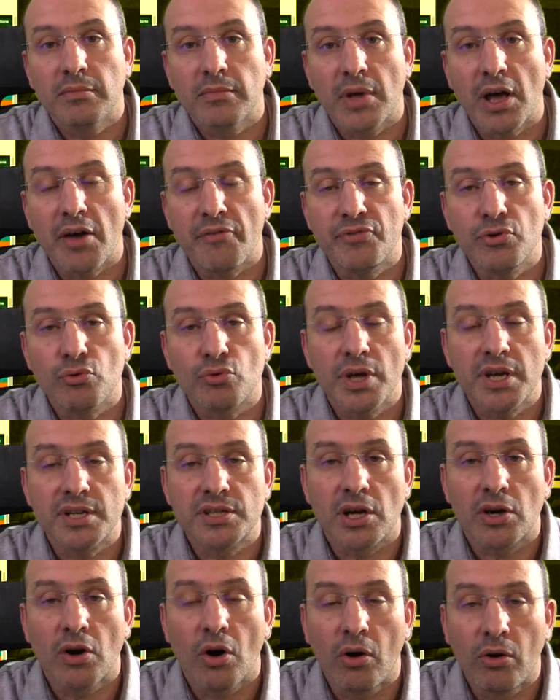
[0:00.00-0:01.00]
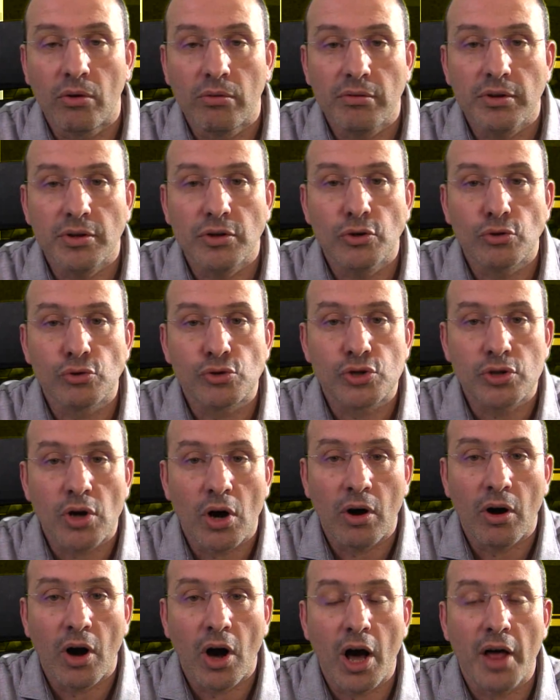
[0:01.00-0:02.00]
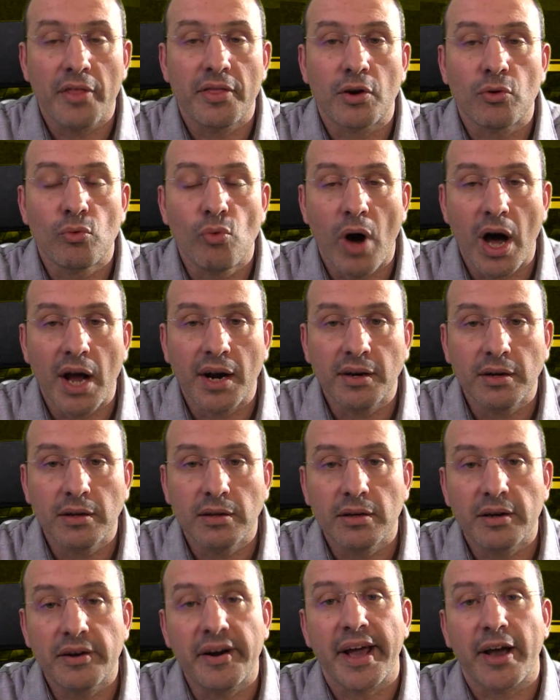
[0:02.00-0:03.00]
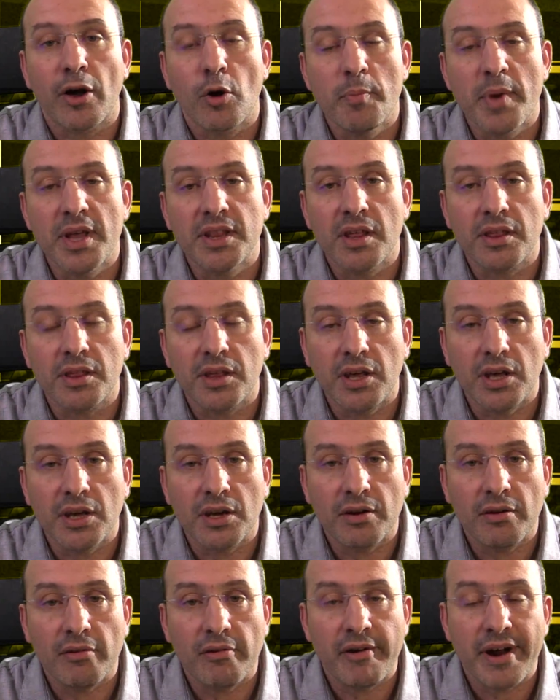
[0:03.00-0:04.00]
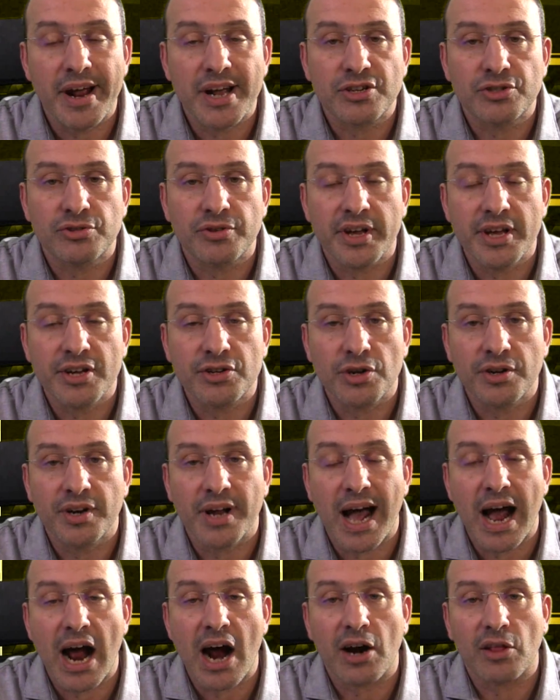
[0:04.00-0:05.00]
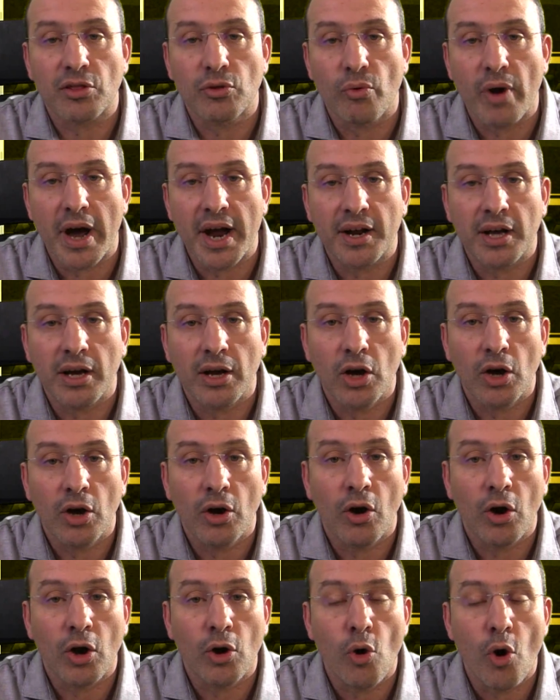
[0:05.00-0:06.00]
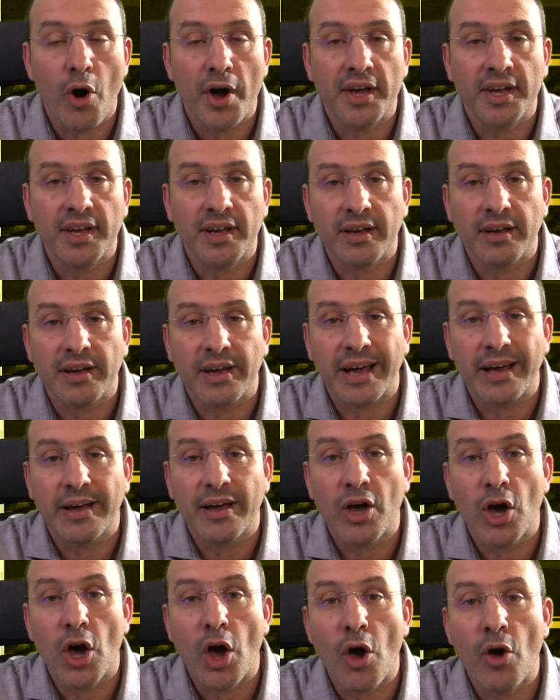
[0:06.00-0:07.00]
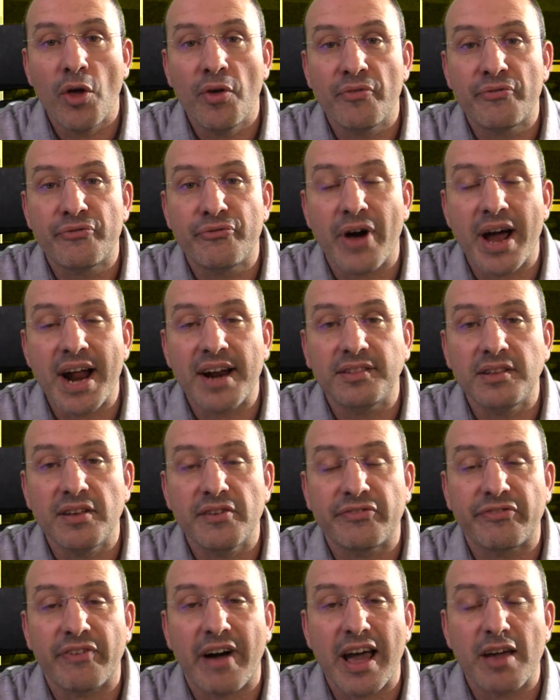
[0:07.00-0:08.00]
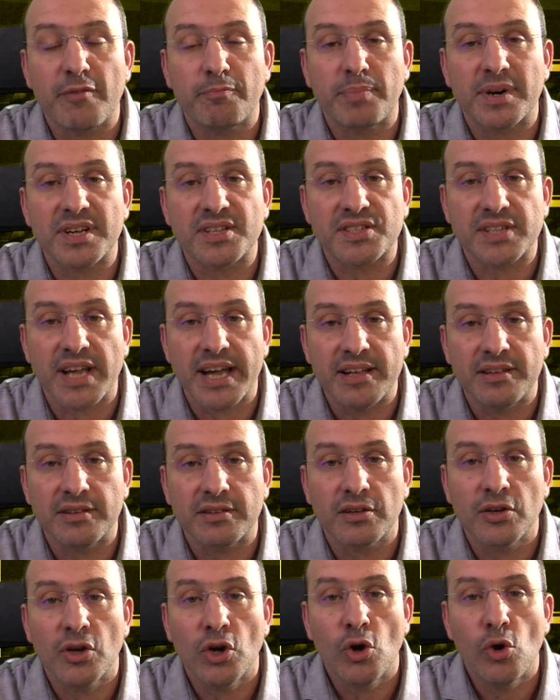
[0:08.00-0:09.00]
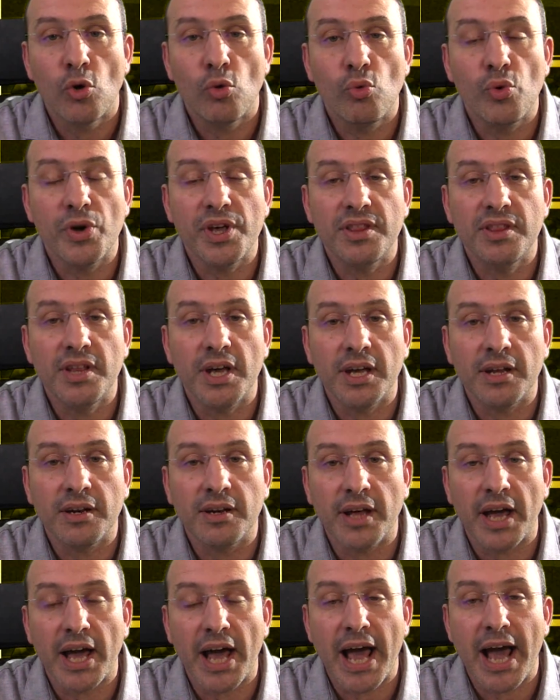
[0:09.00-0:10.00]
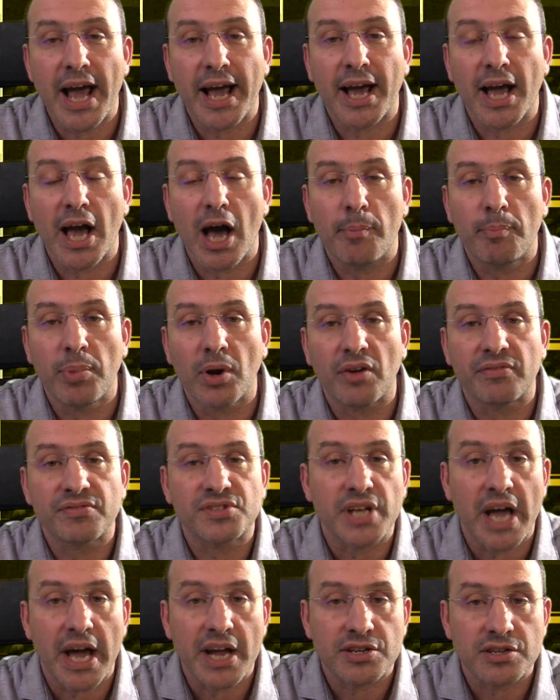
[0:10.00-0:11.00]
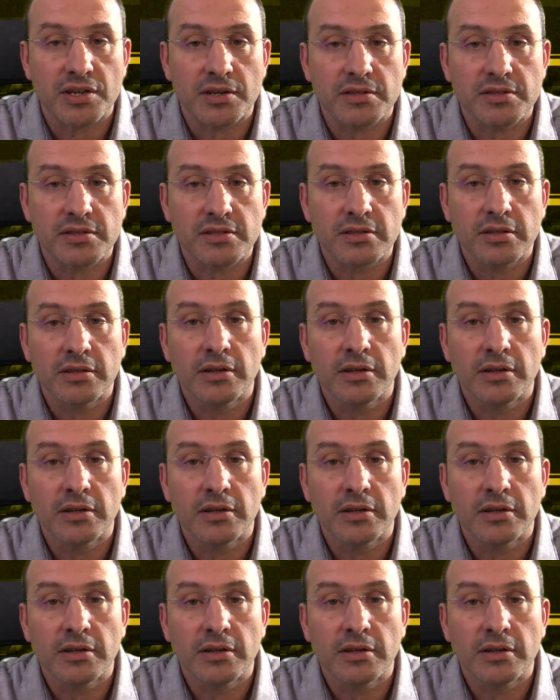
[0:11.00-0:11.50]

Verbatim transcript: A few days ago, you saw other one recommended here, Restoration Hardware, going thirty-five percent within a couple of sessions.